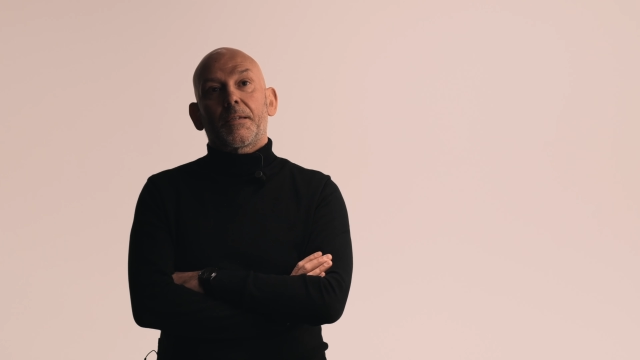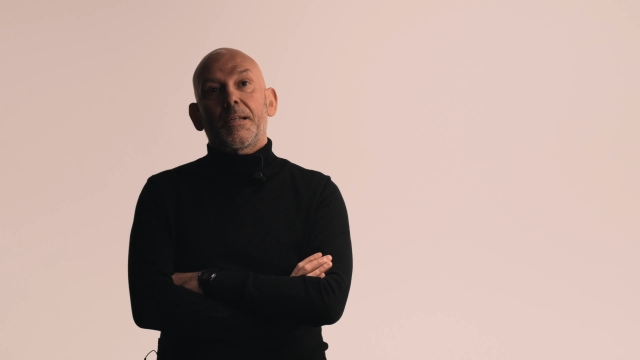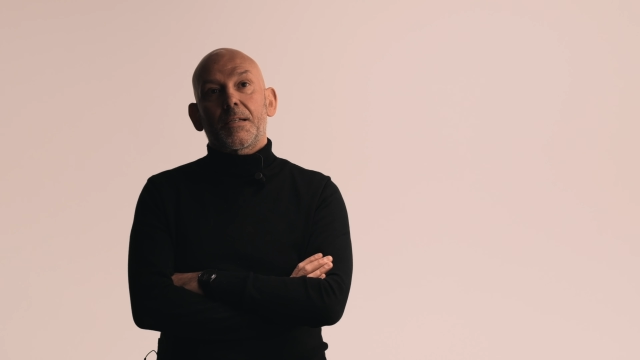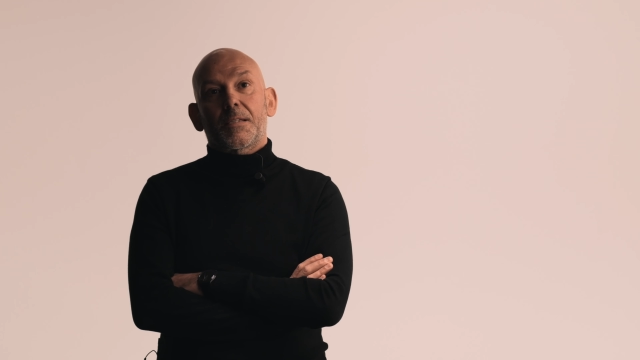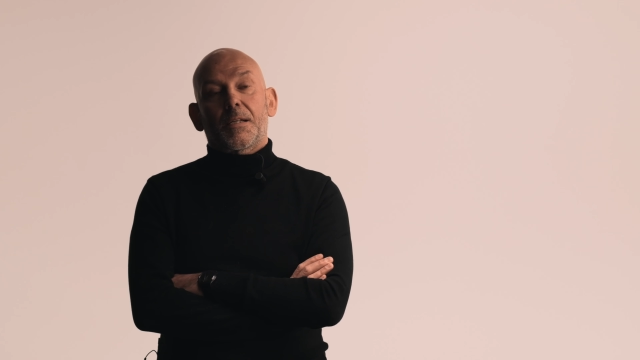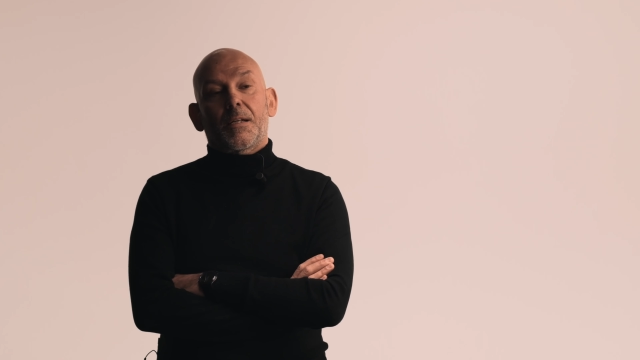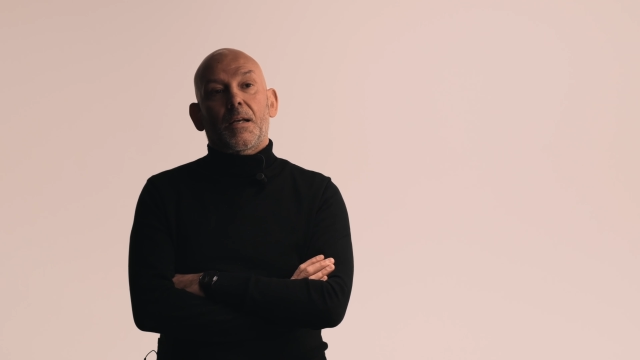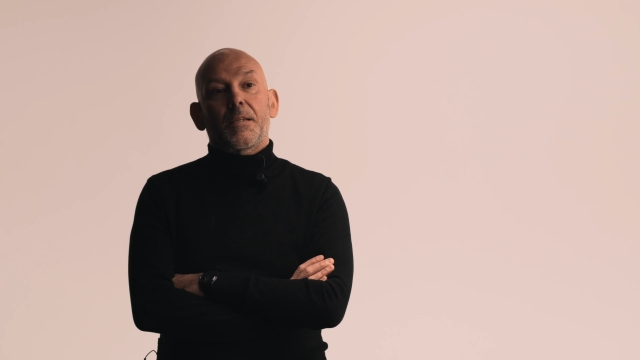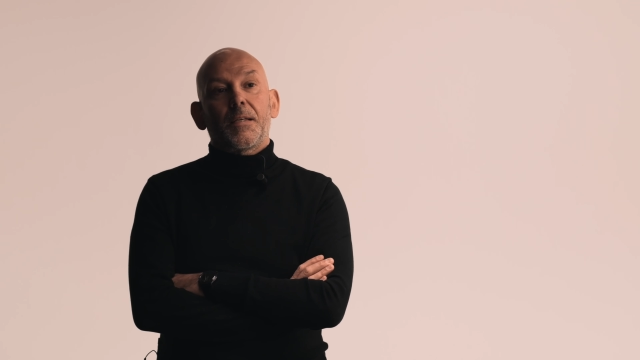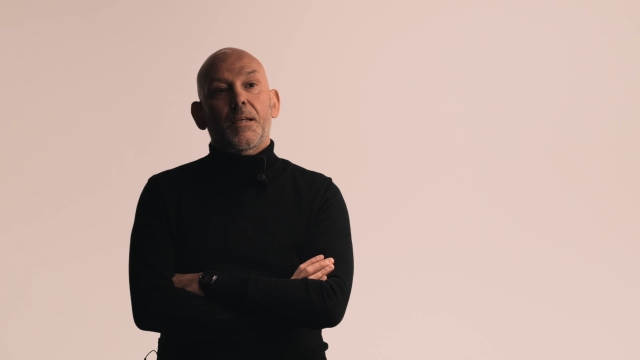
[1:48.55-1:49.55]
things and
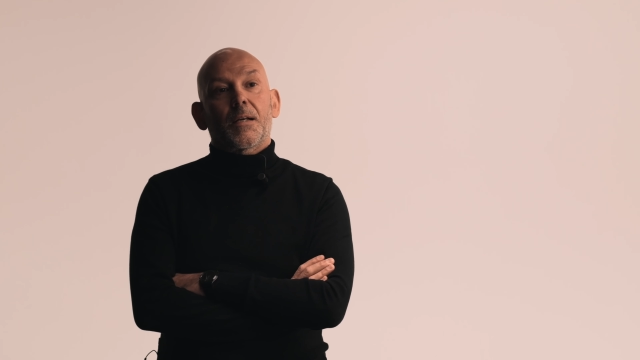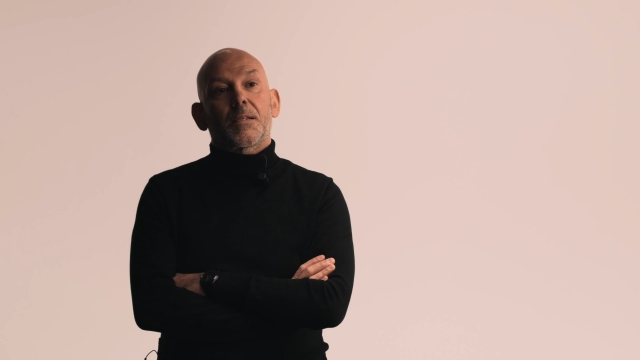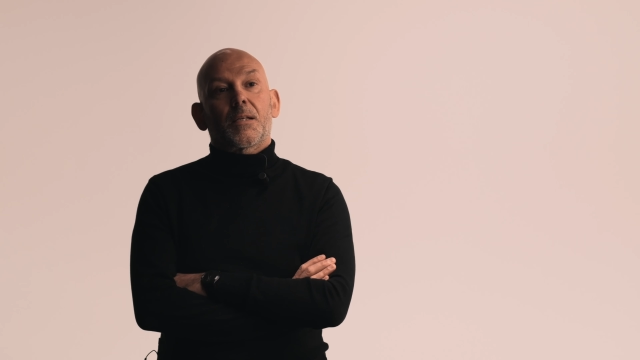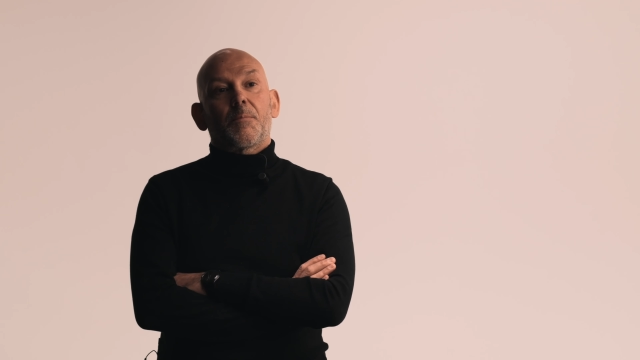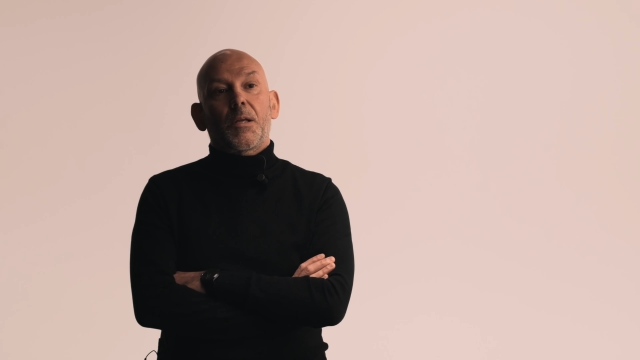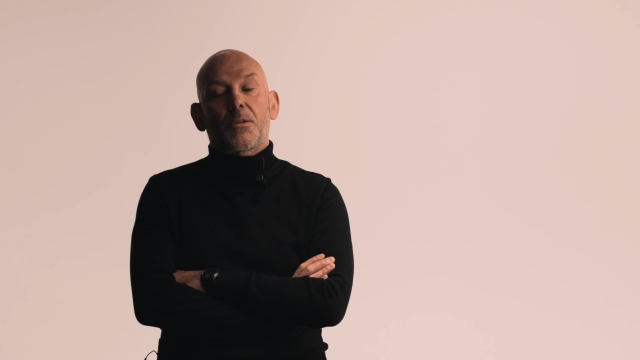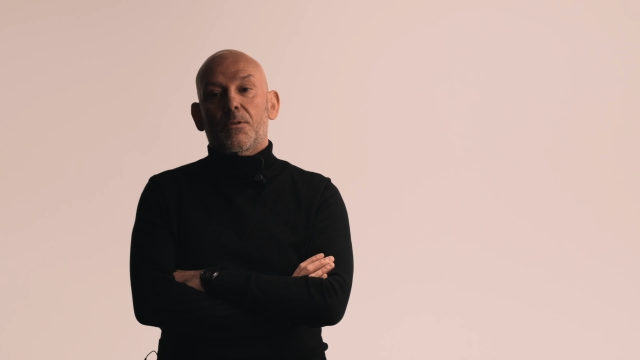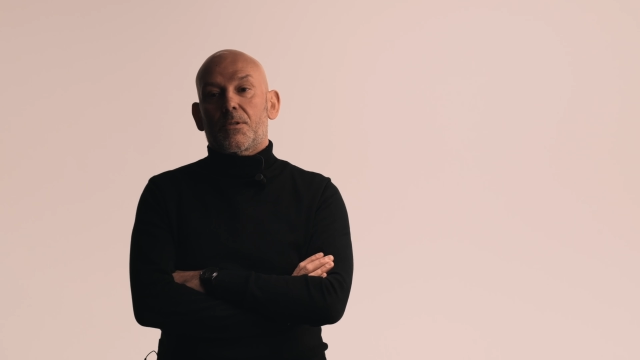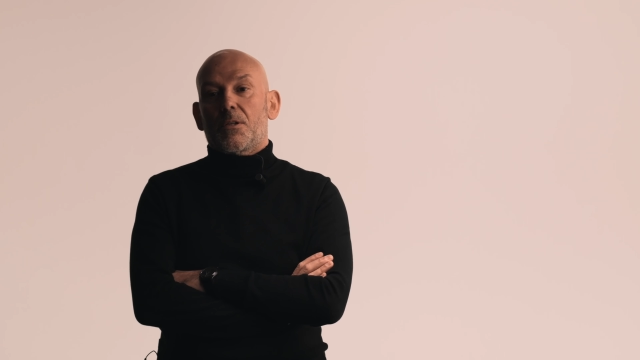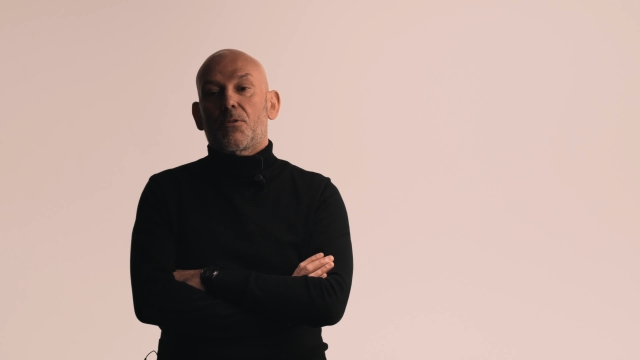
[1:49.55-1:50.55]
ideas and
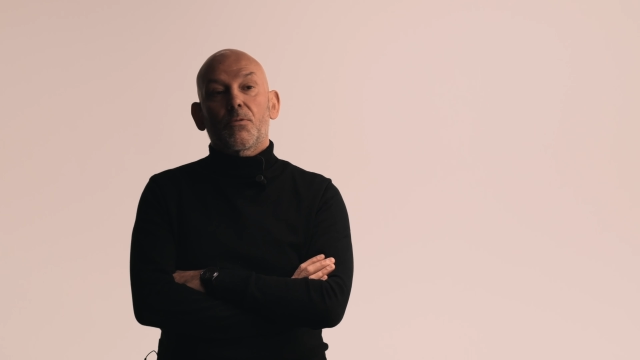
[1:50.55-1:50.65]
methods and